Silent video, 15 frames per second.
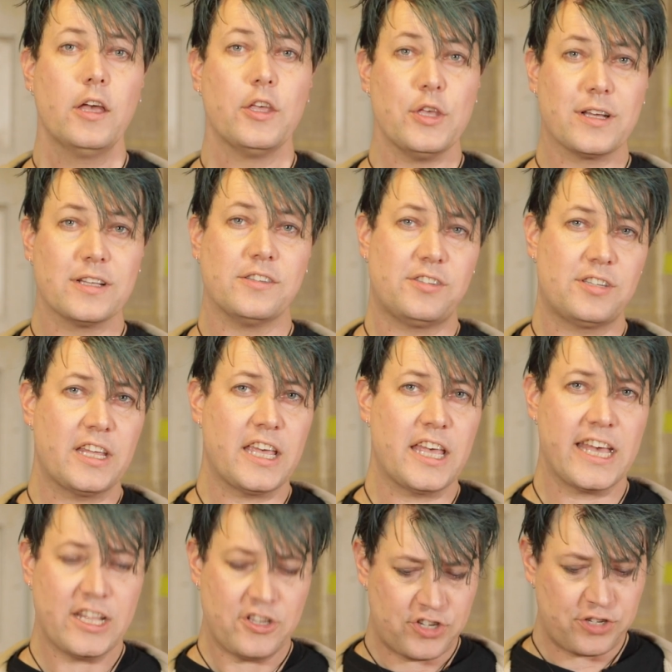You can see
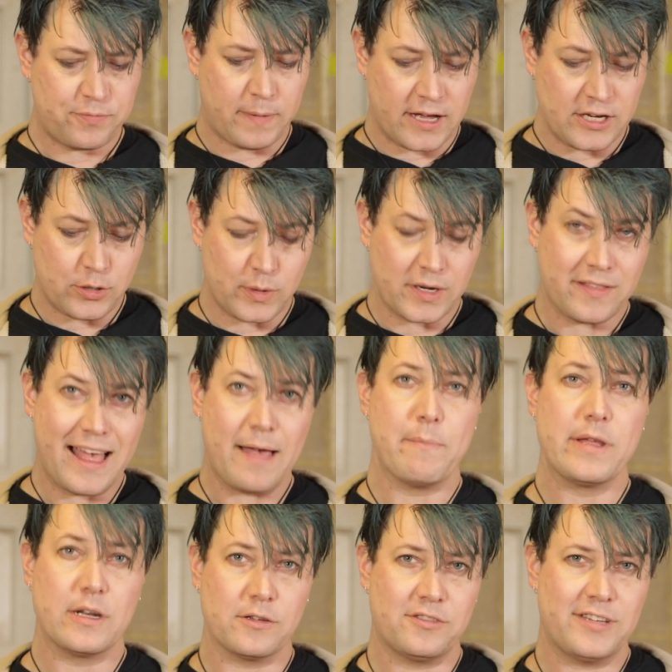here just by doing that
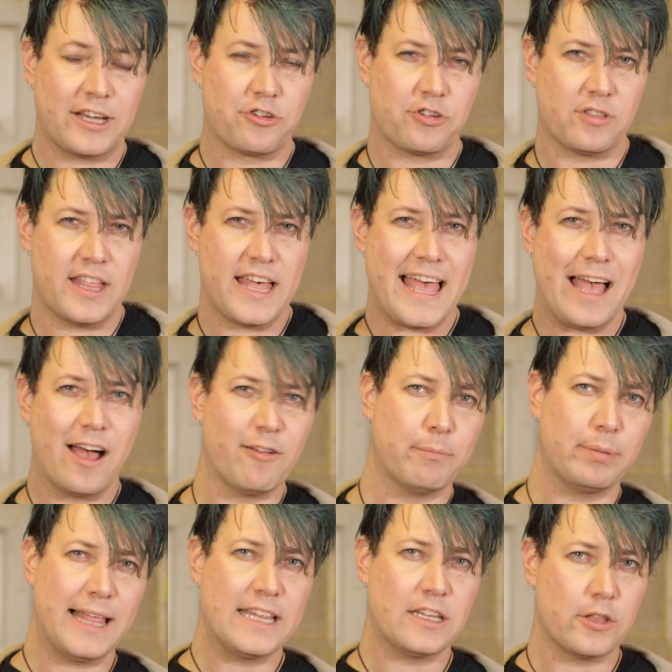middle section there how I
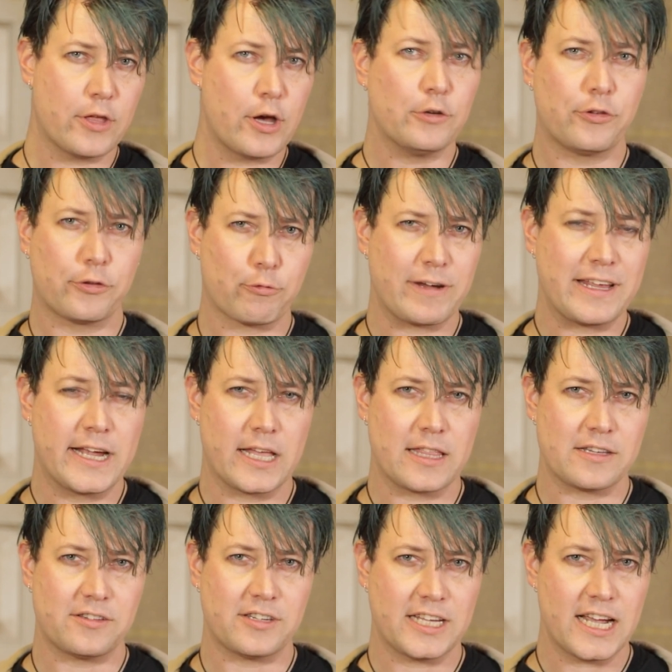blended those three
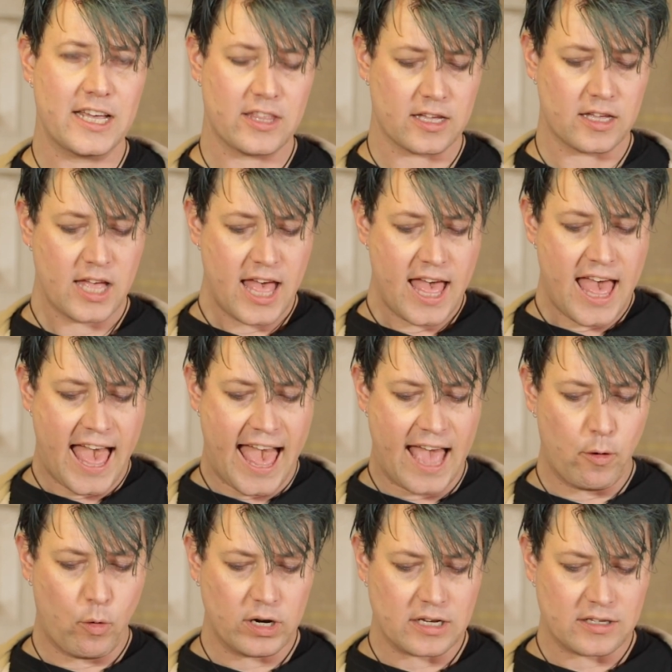colors together,
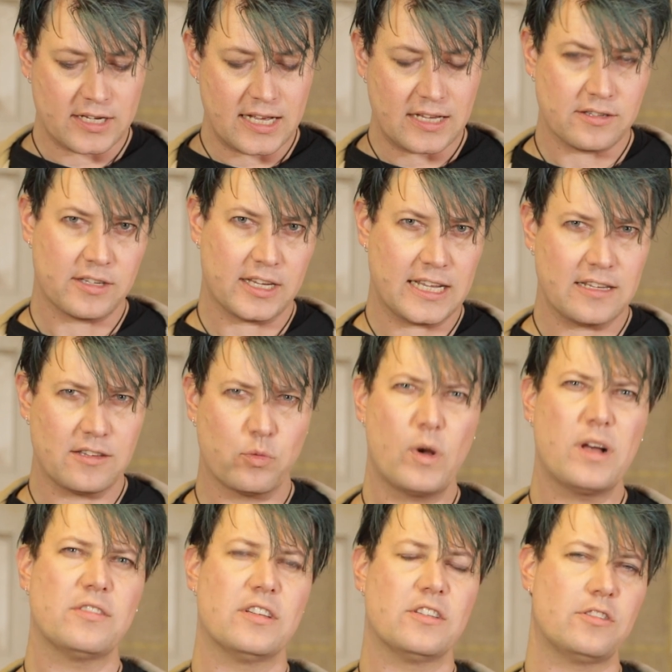and what it does is,
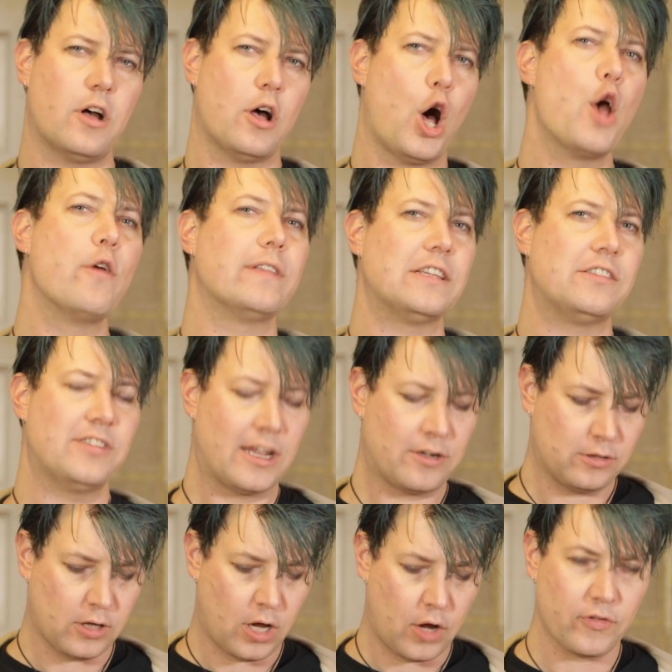whilst it's not overly
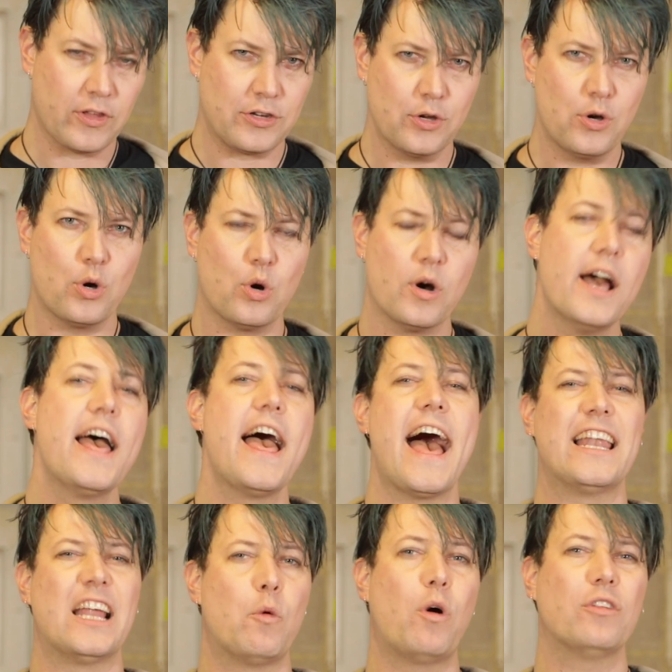subtle on the door,
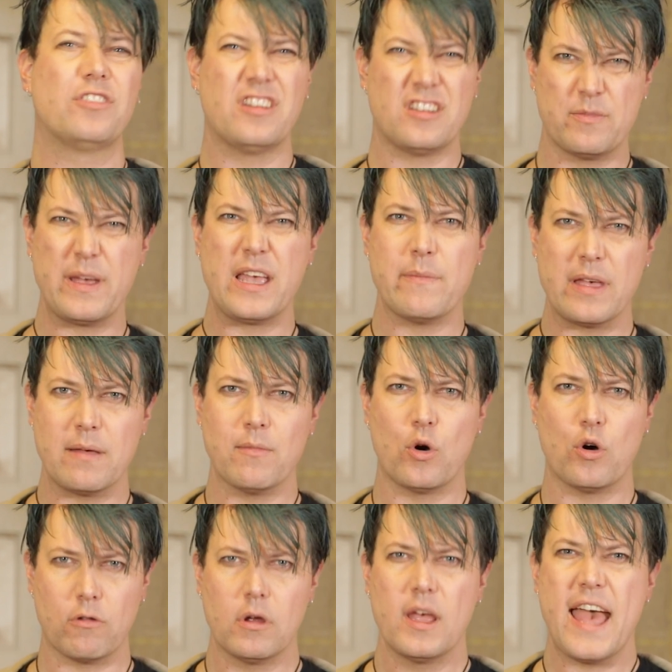and I want it to be a bit
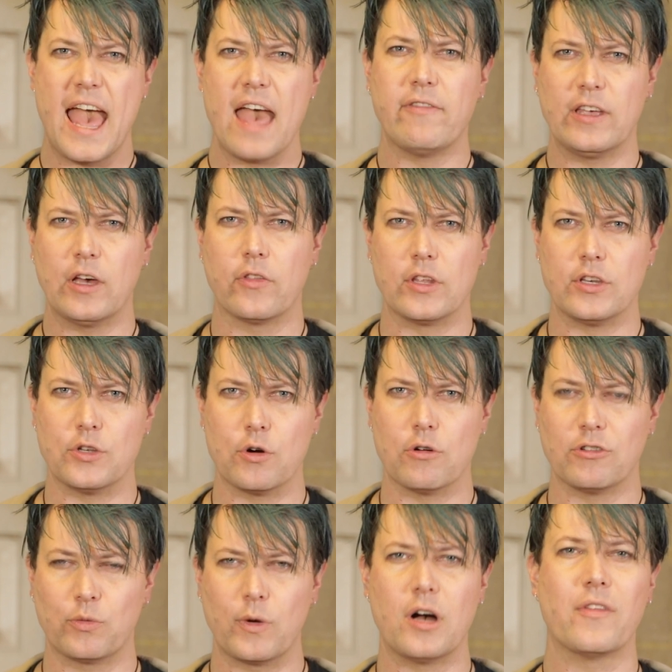more heavy on the
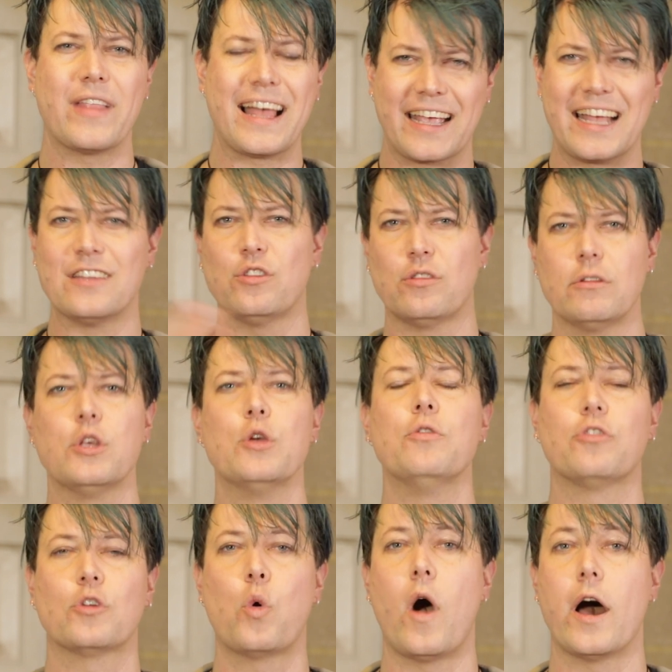door as well, that gets
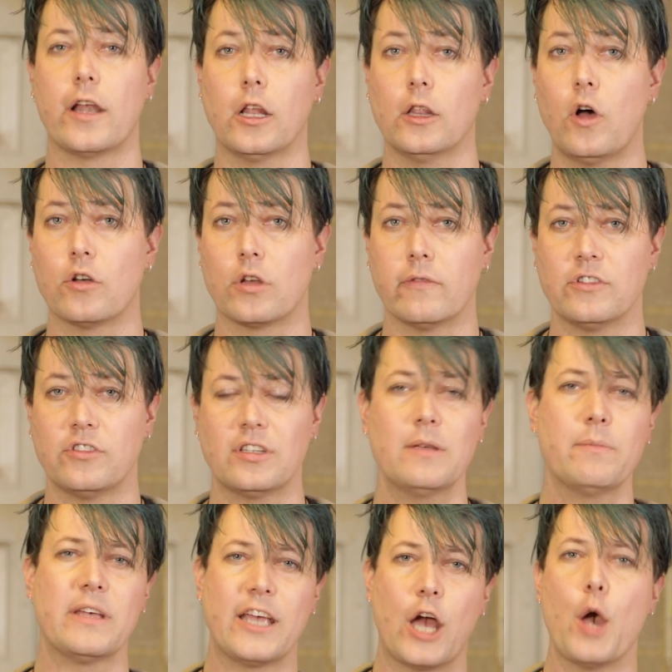used quite a lot obviously,
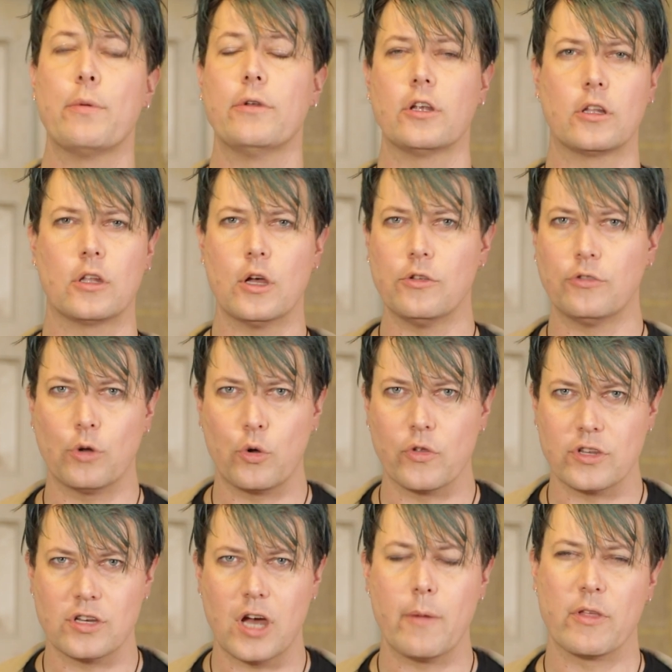being open and closed all
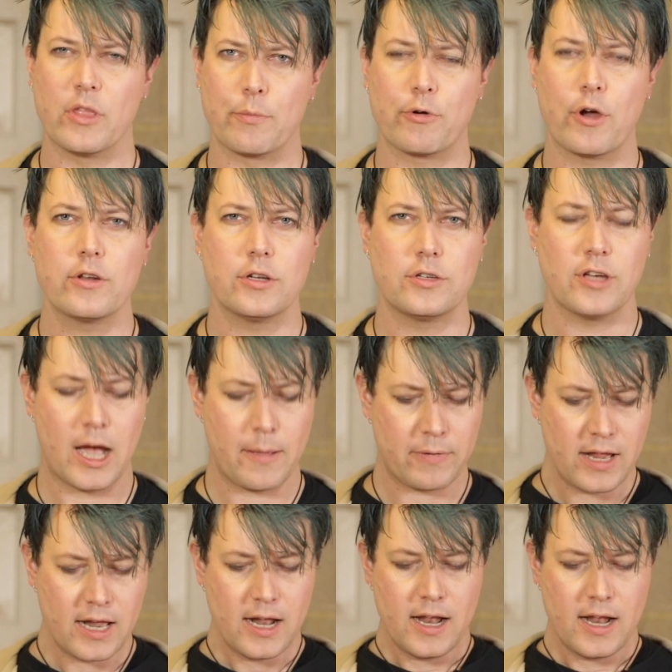the time on the prototype.